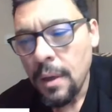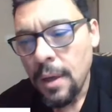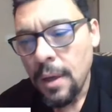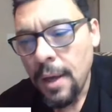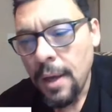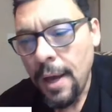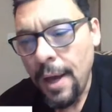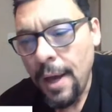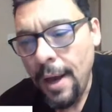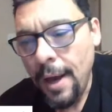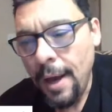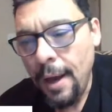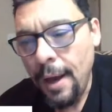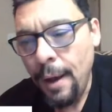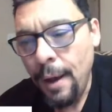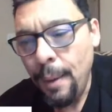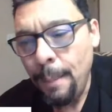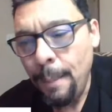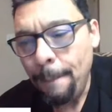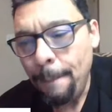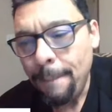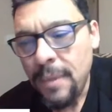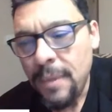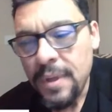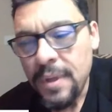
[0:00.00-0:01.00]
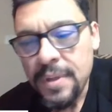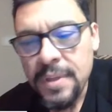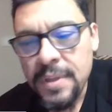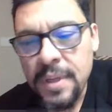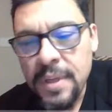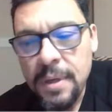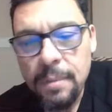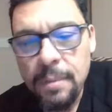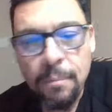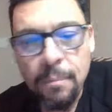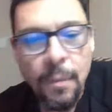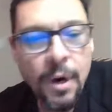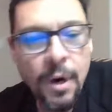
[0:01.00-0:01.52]
Let's
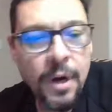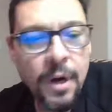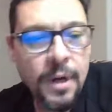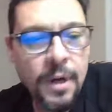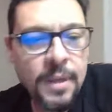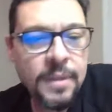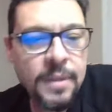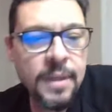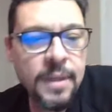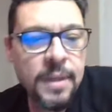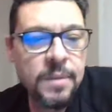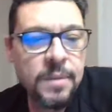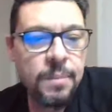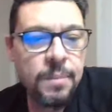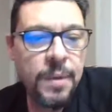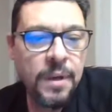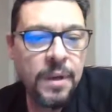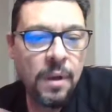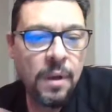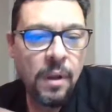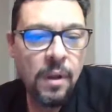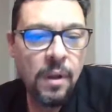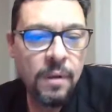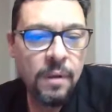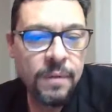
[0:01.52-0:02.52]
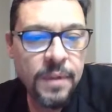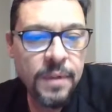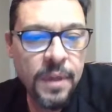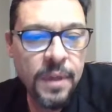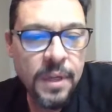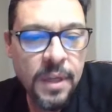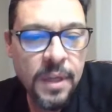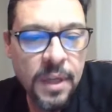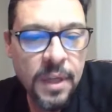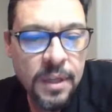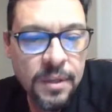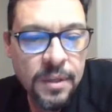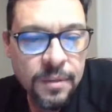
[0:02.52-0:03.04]
see. Margaret says, been all over the
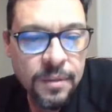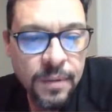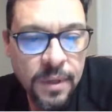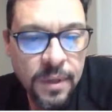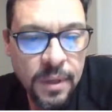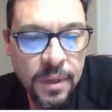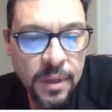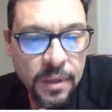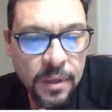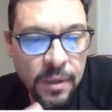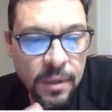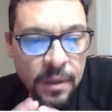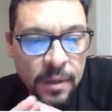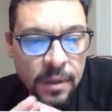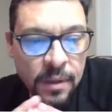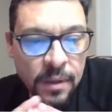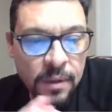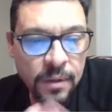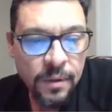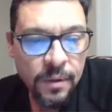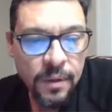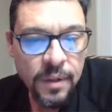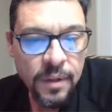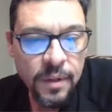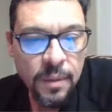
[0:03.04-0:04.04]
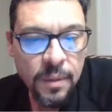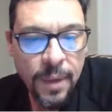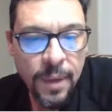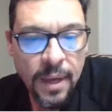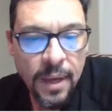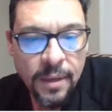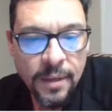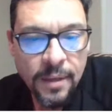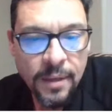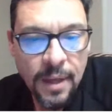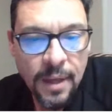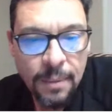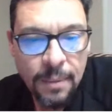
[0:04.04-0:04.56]
country during the
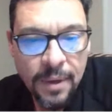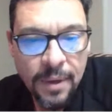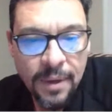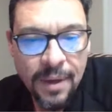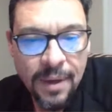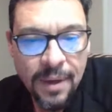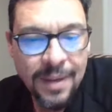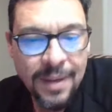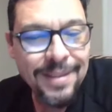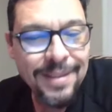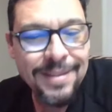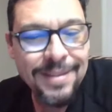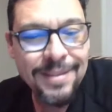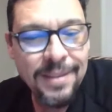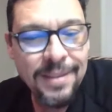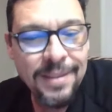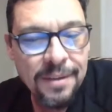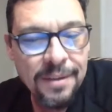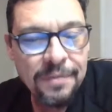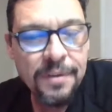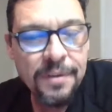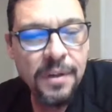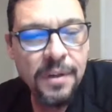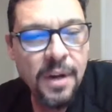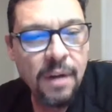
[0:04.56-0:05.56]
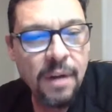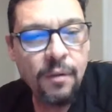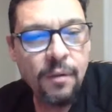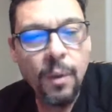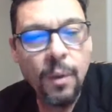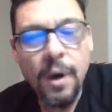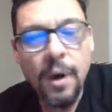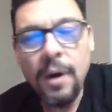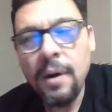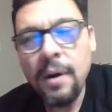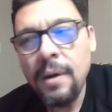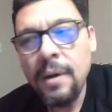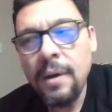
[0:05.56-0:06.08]
pandemic, and it's different
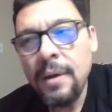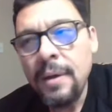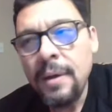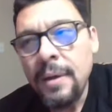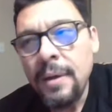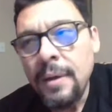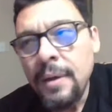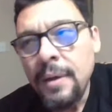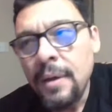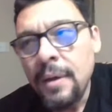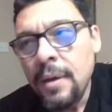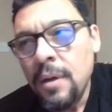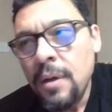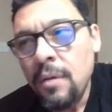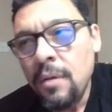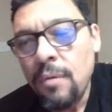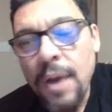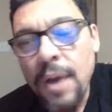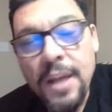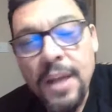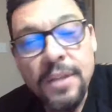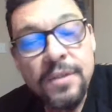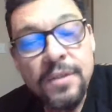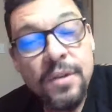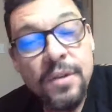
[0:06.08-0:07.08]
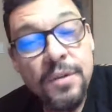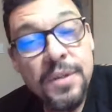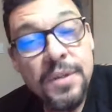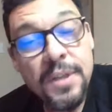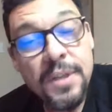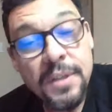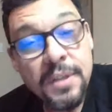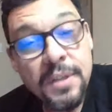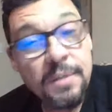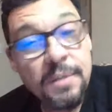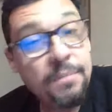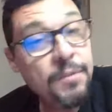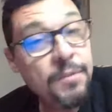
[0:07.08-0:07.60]
everywhere. Right. So
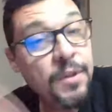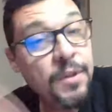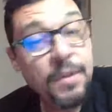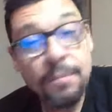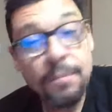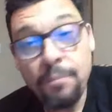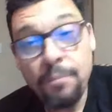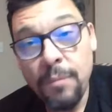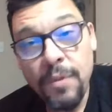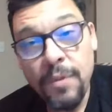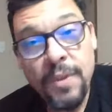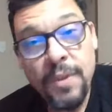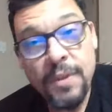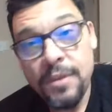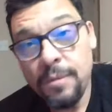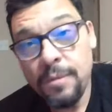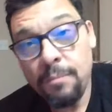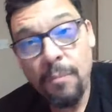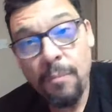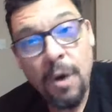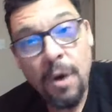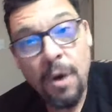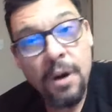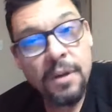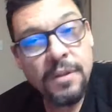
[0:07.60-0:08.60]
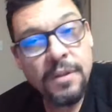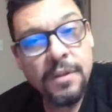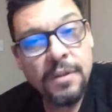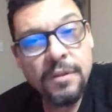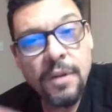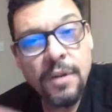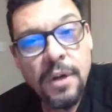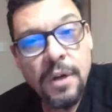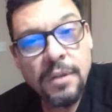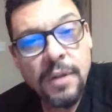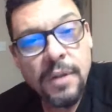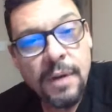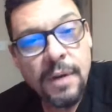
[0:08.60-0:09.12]
since Margaret's a
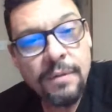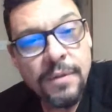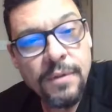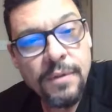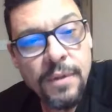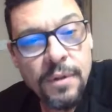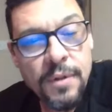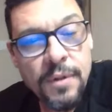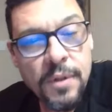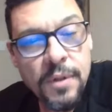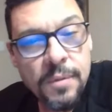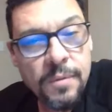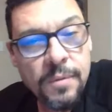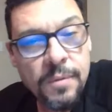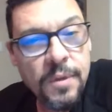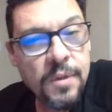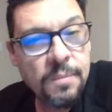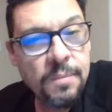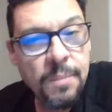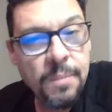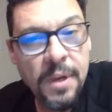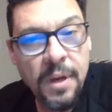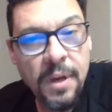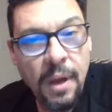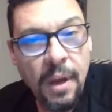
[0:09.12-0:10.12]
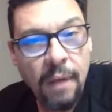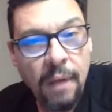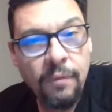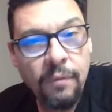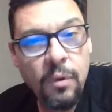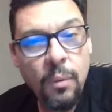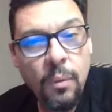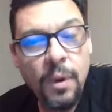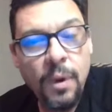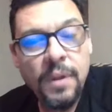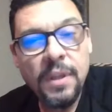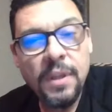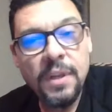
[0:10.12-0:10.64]
truck driver, so she's been
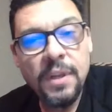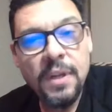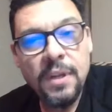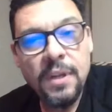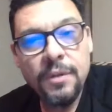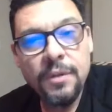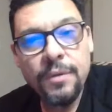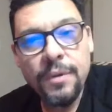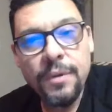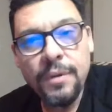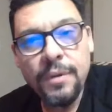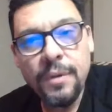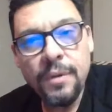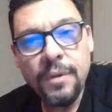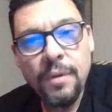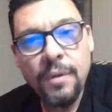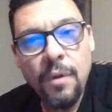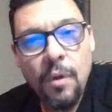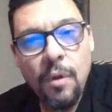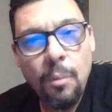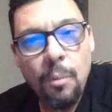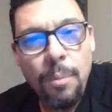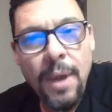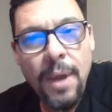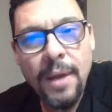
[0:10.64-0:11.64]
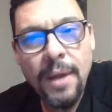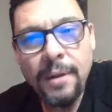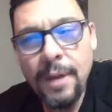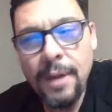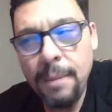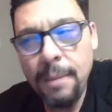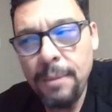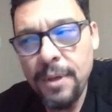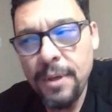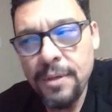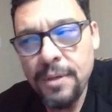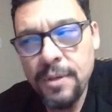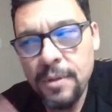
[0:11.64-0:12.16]
everywhere in the country during the whole
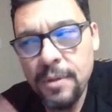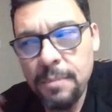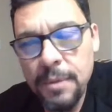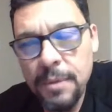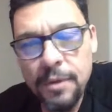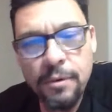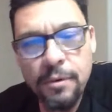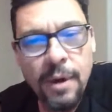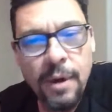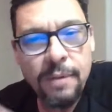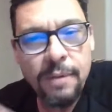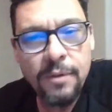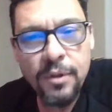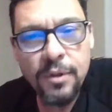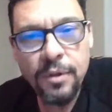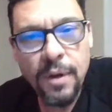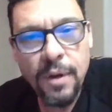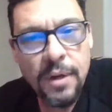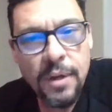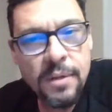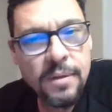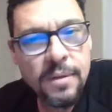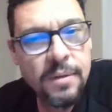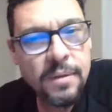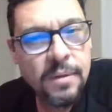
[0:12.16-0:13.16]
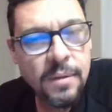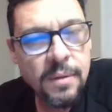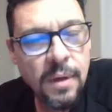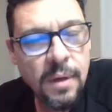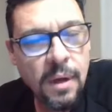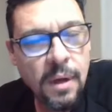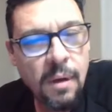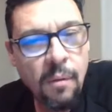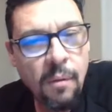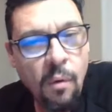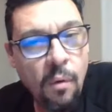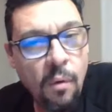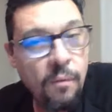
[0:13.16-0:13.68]
pandemic. She's been driving trucks
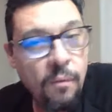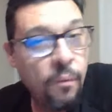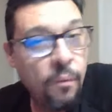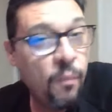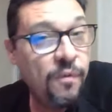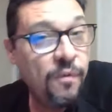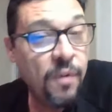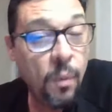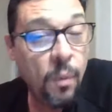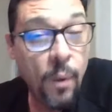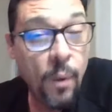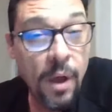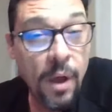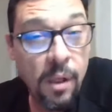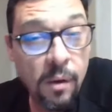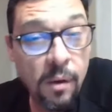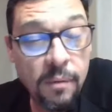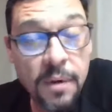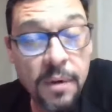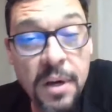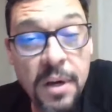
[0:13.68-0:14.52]
for well over